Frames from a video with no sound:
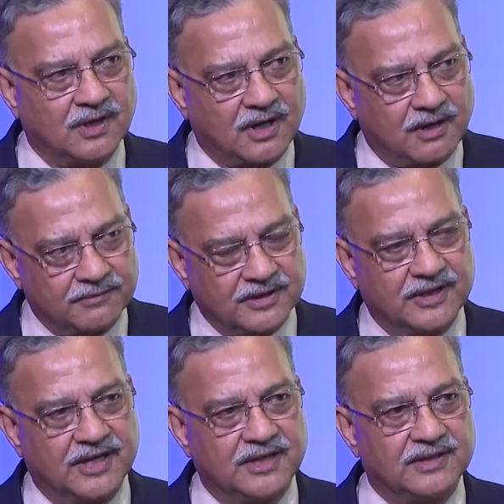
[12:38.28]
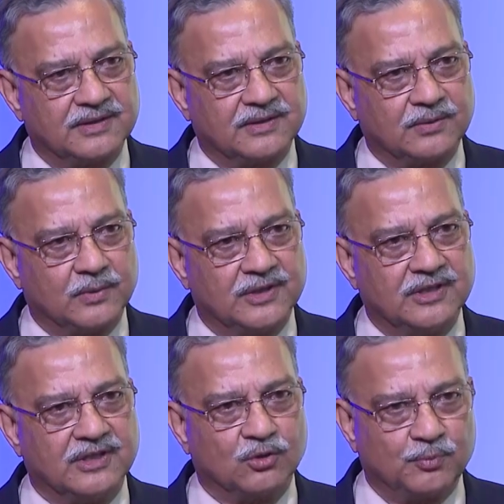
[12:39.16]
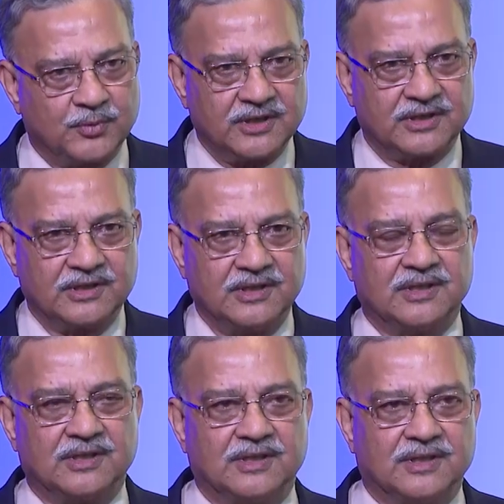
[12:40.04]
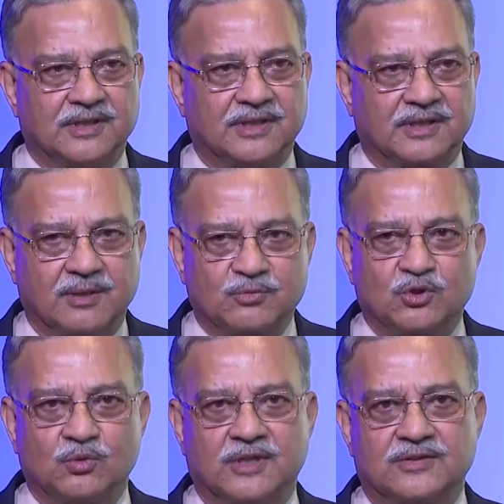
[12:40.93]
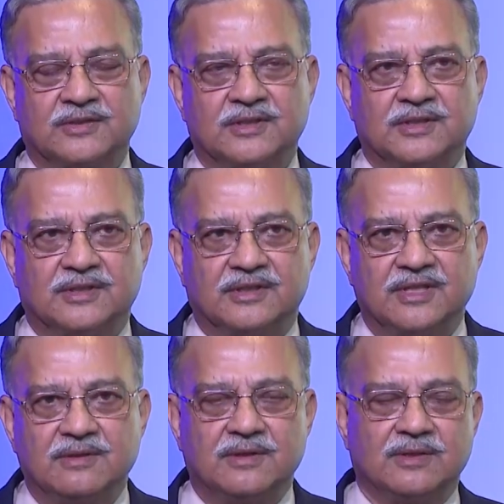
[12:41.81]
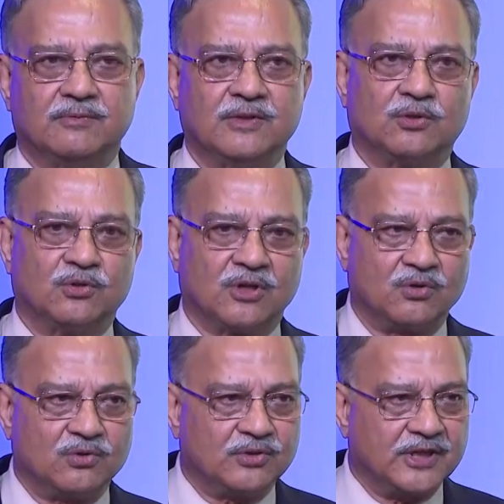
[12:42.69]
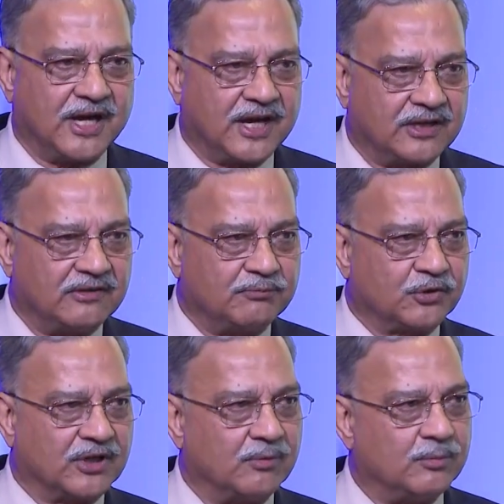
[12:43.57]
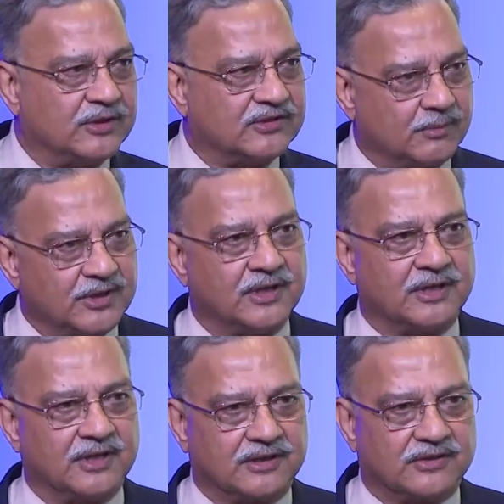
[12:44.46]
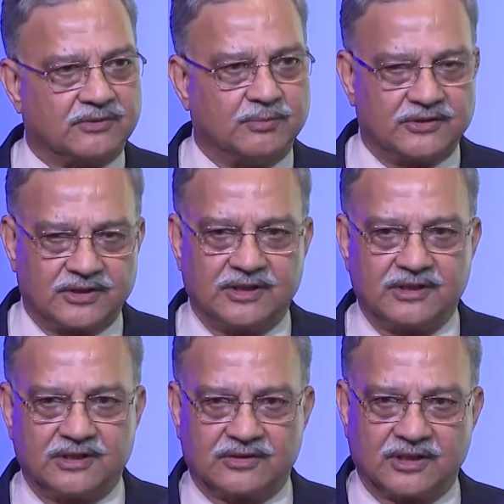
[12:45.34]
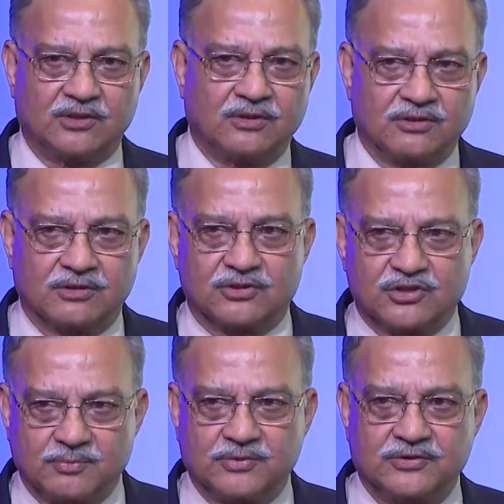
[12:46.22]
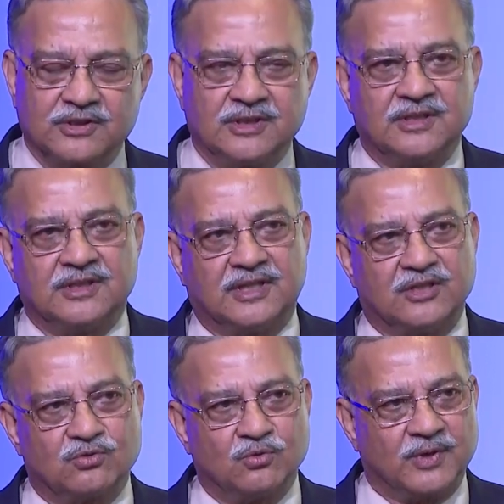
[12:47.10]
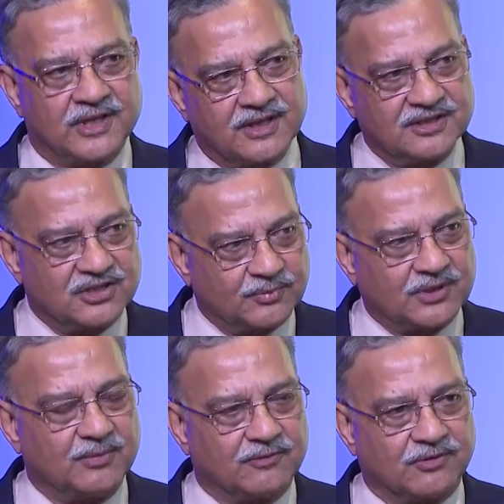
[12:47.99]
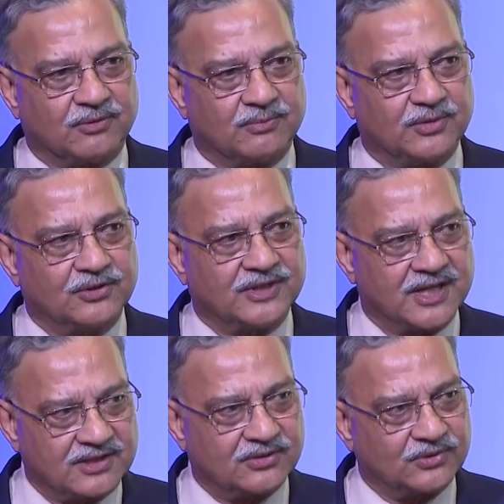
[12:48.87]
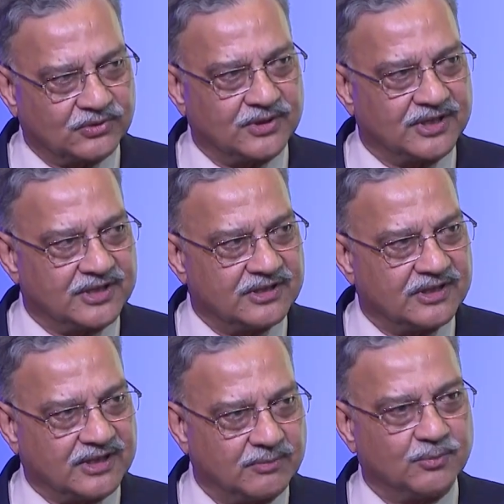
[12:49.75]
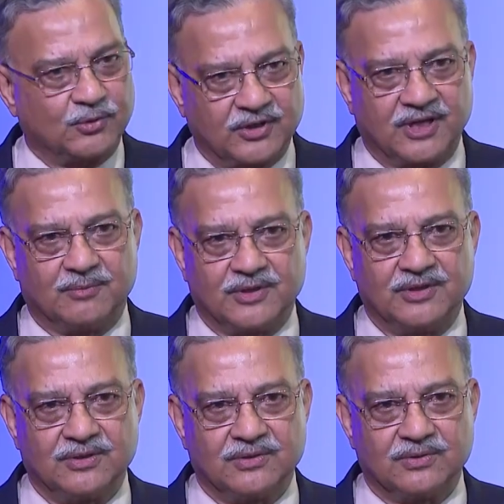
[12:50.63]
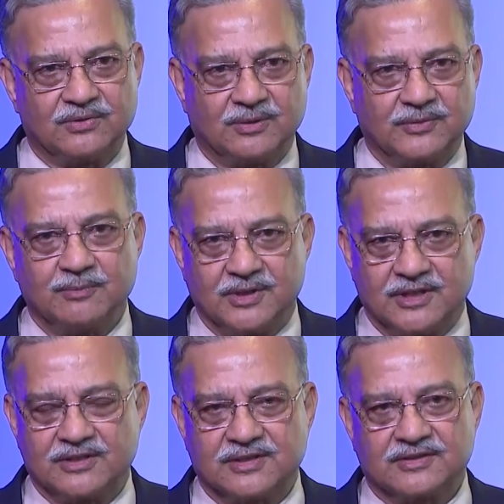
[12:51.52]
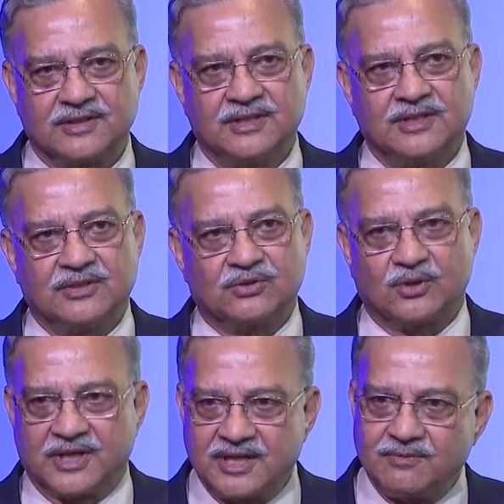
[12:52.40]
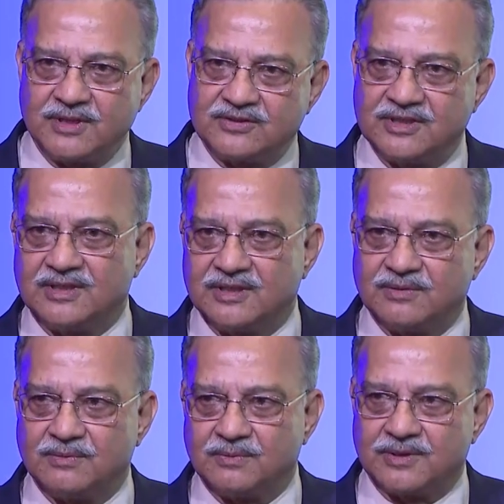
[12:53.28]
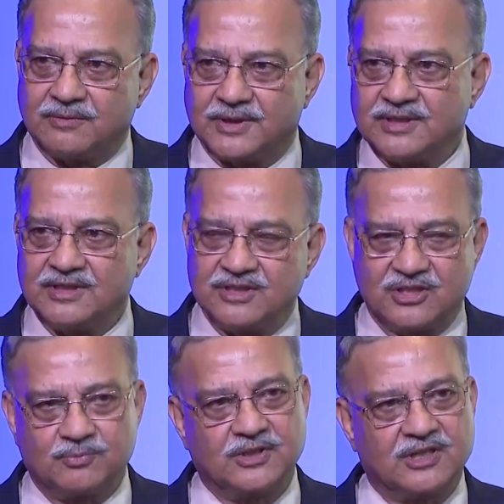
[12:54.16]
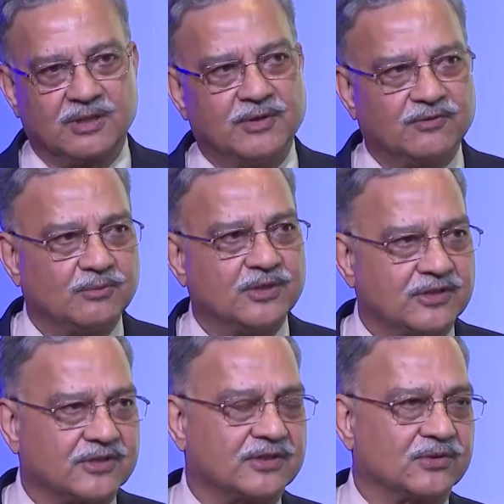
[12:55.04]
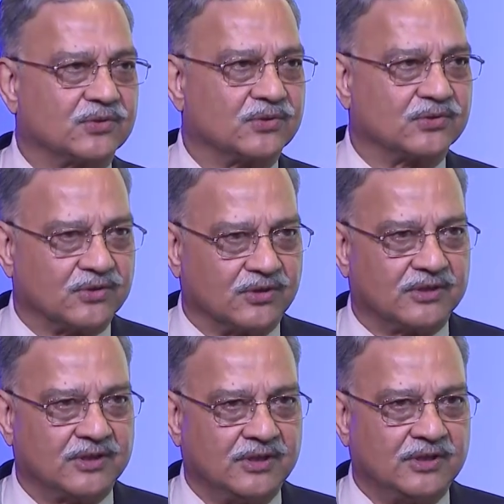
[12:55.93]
After that, when the equipment comes to us, then we go down to the active programmable semiconductors, basically the silicon or the chips, as to where are the chips coming from, because that is also a danger. It can be programmed to do something malicious. So again, we see whether the chips are coming from a trusted source or not.